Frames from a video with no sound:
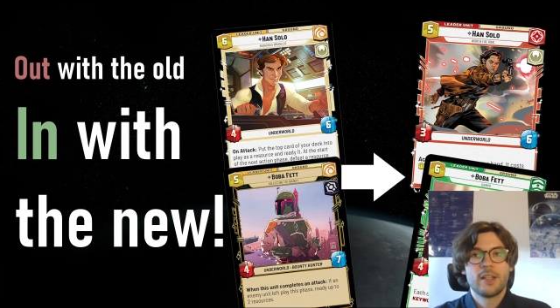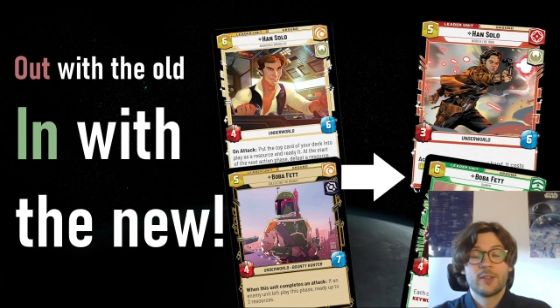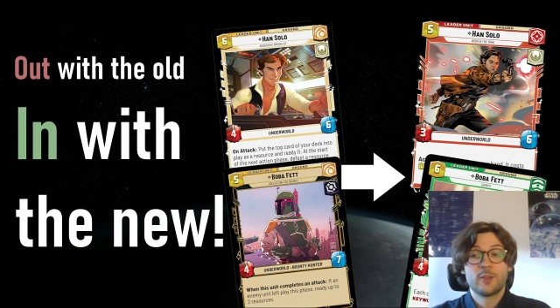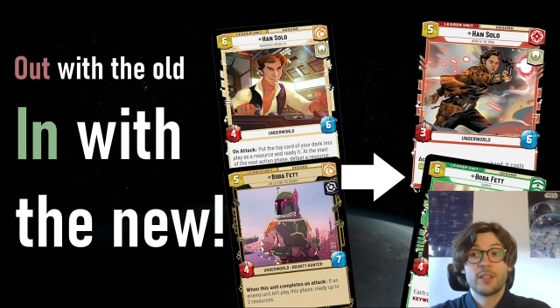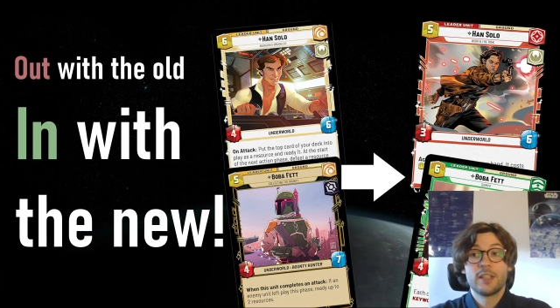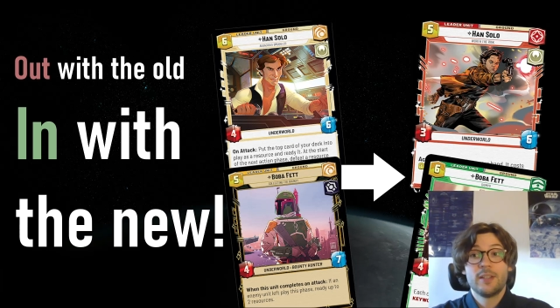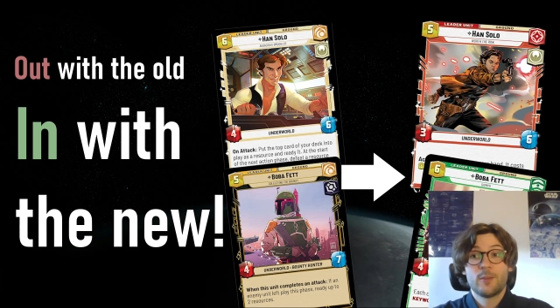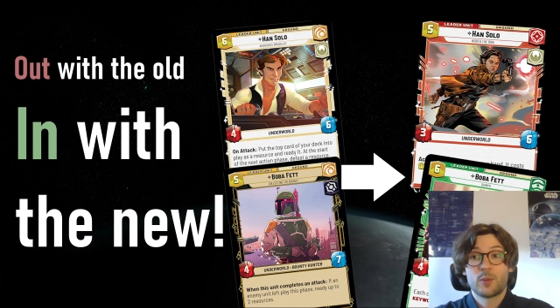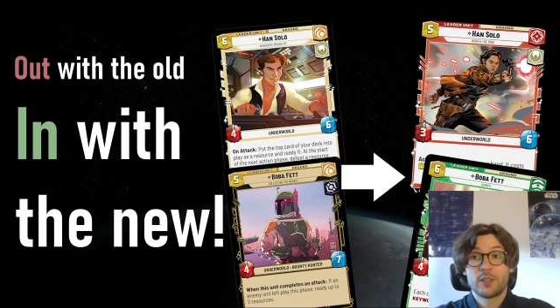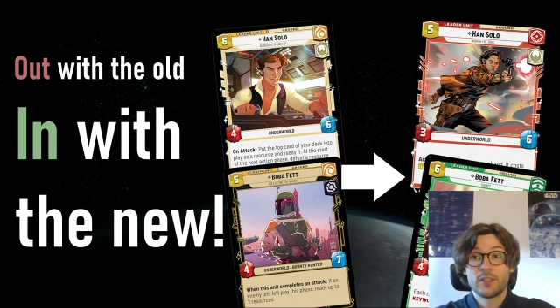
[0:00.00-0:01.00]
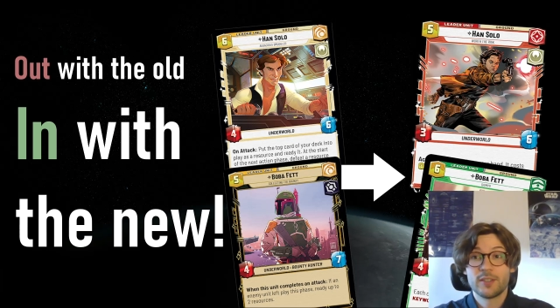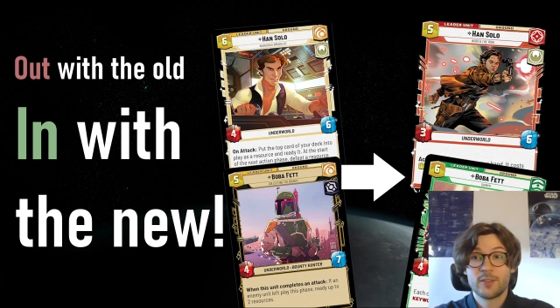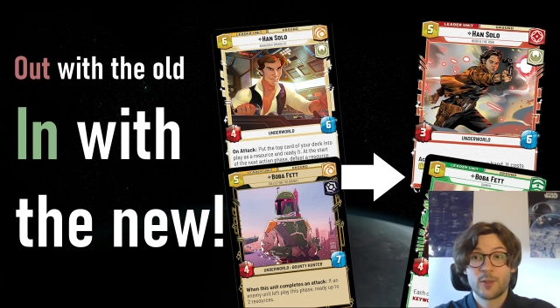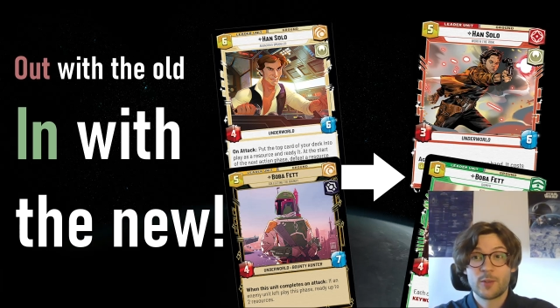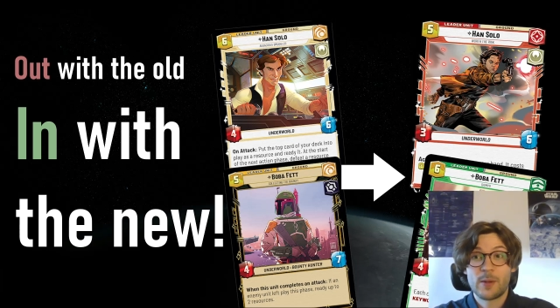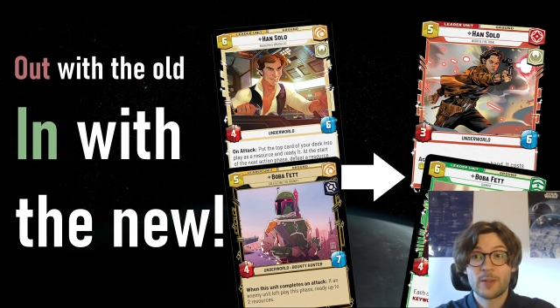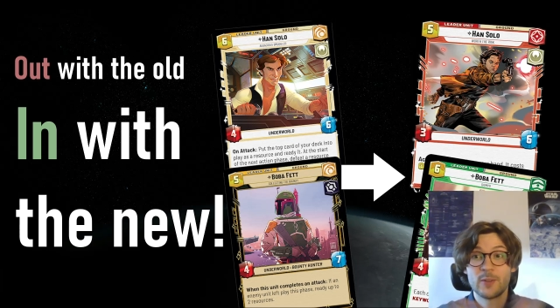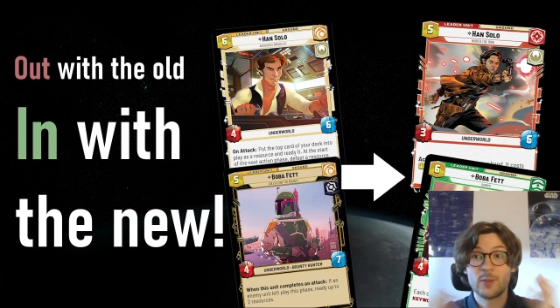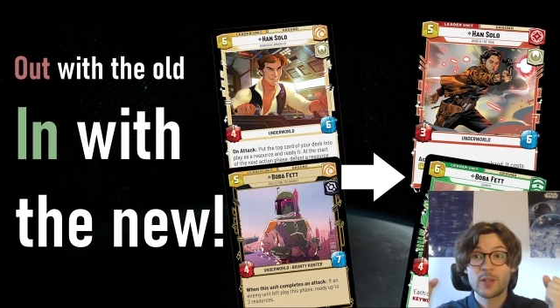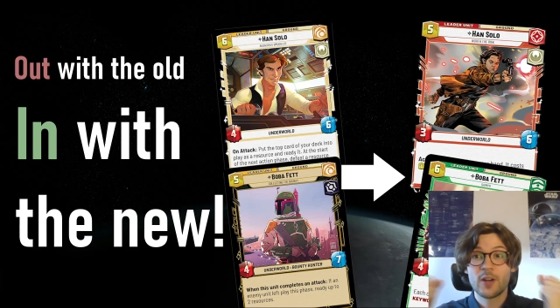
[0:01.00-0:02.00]
Today we're gonna talk about
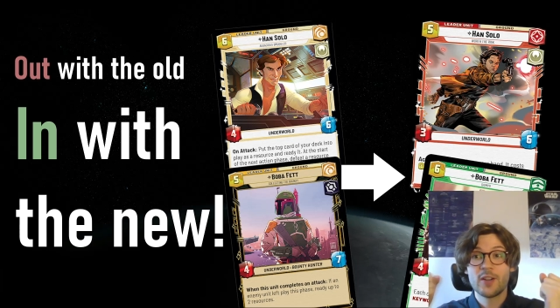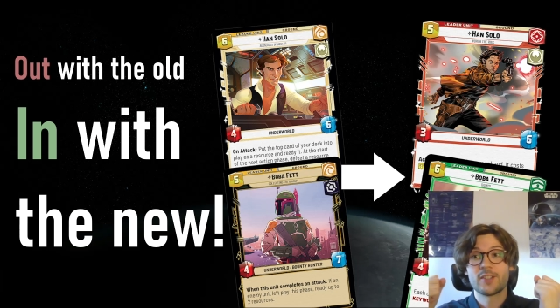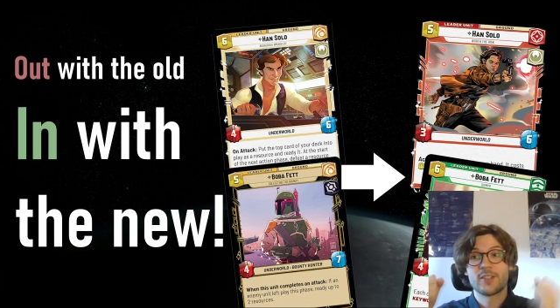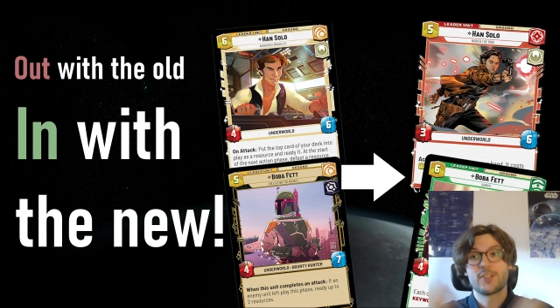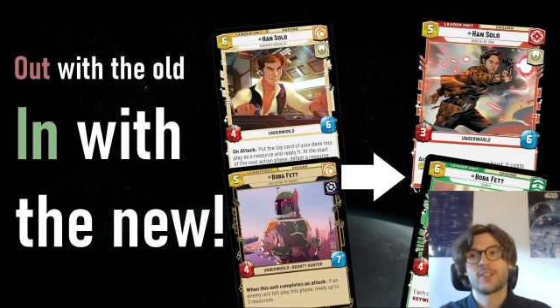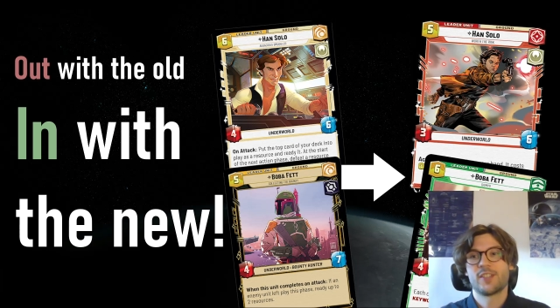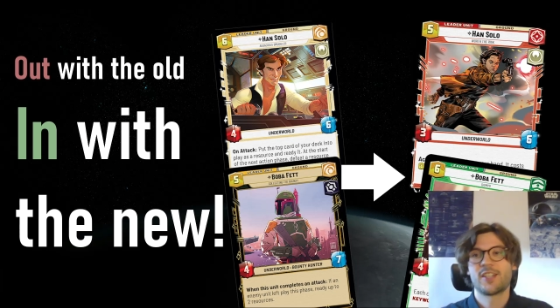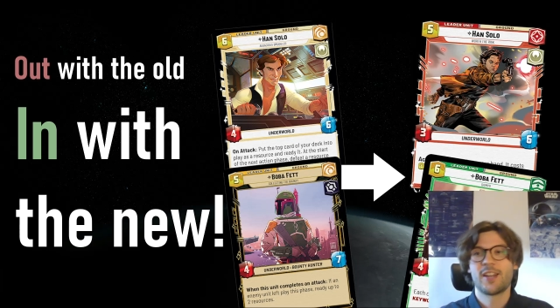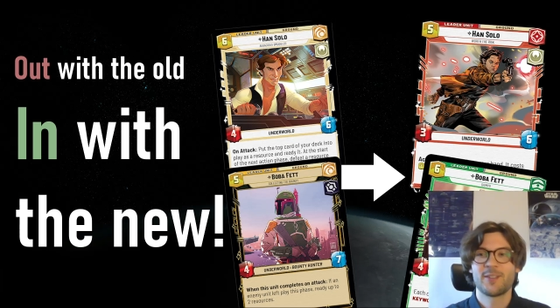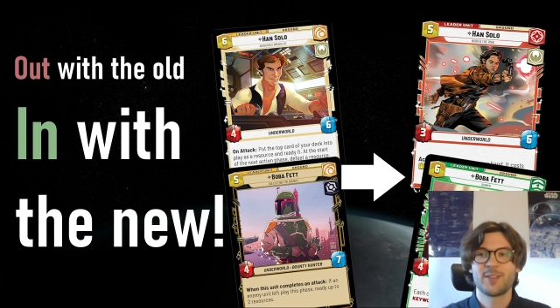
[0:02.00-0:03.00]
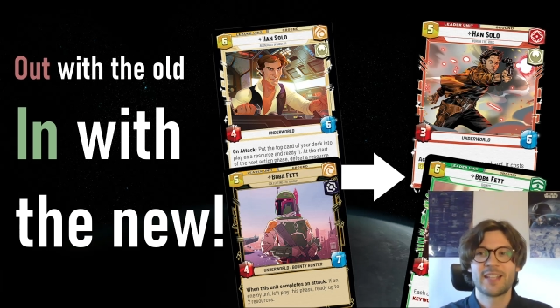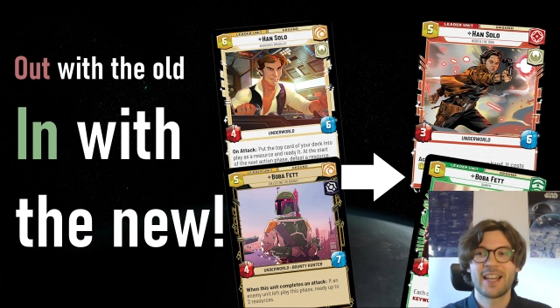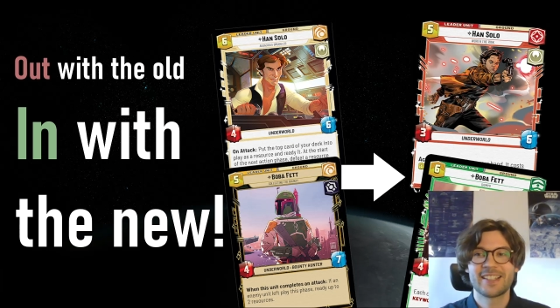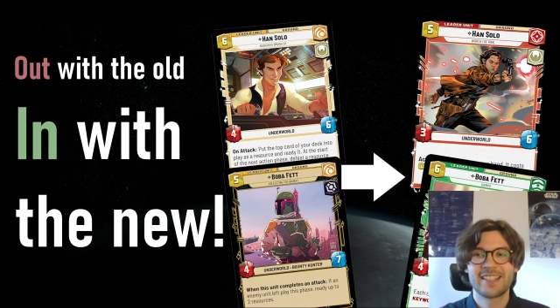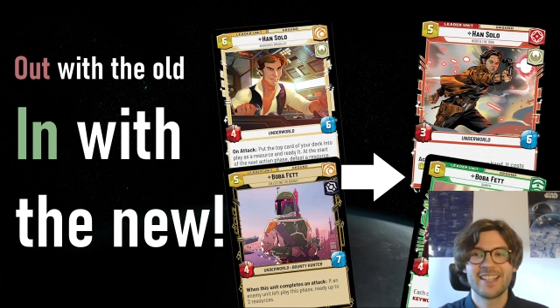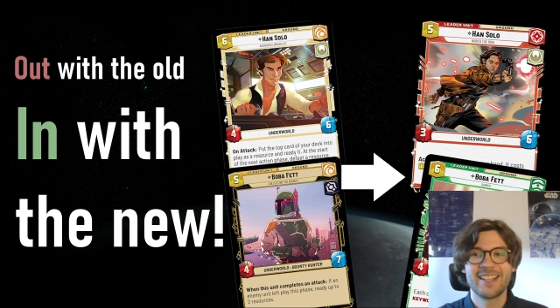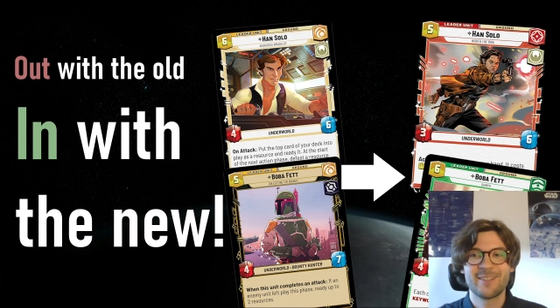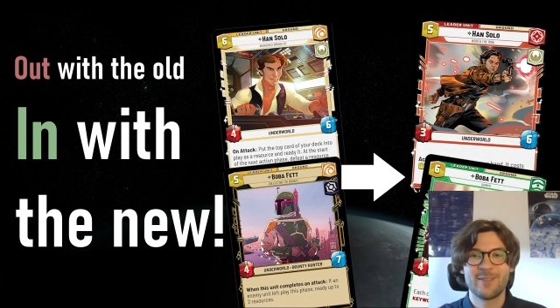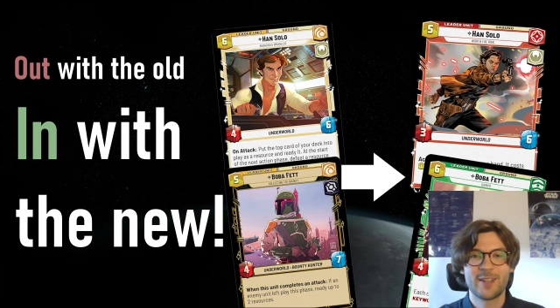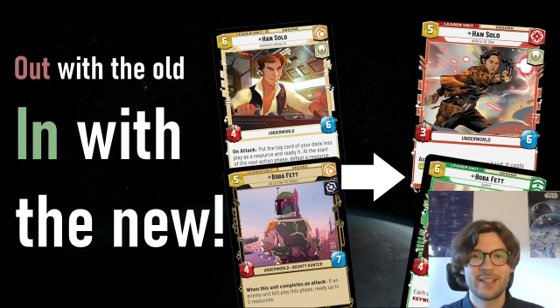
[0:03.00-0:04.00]
new cards. Shadows of the Galaxy is
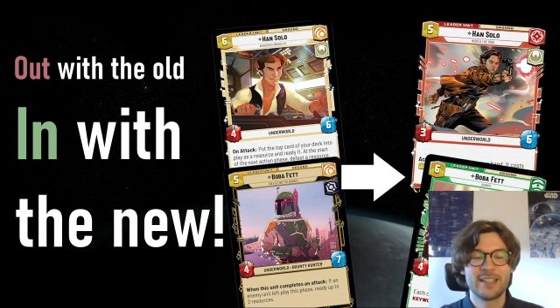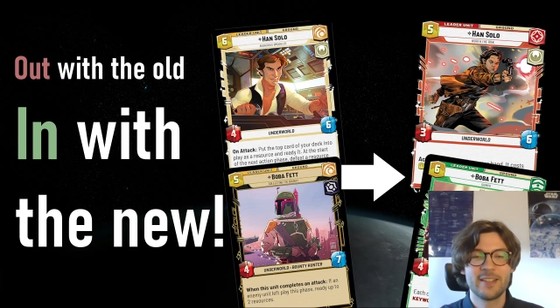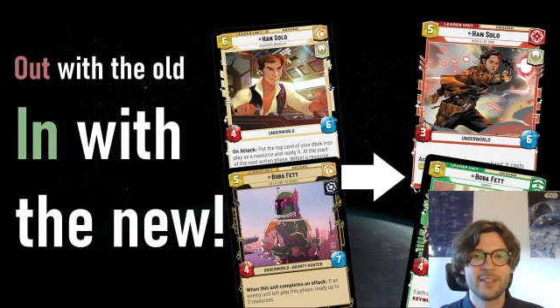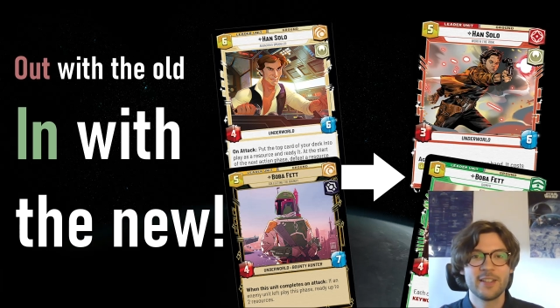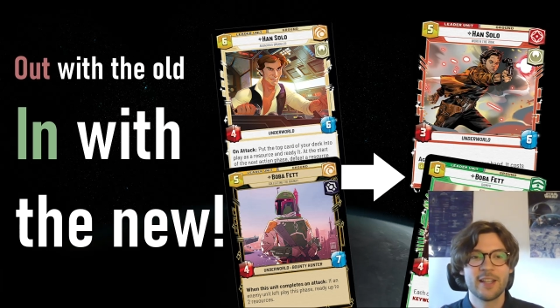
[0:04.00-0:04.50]
finally here.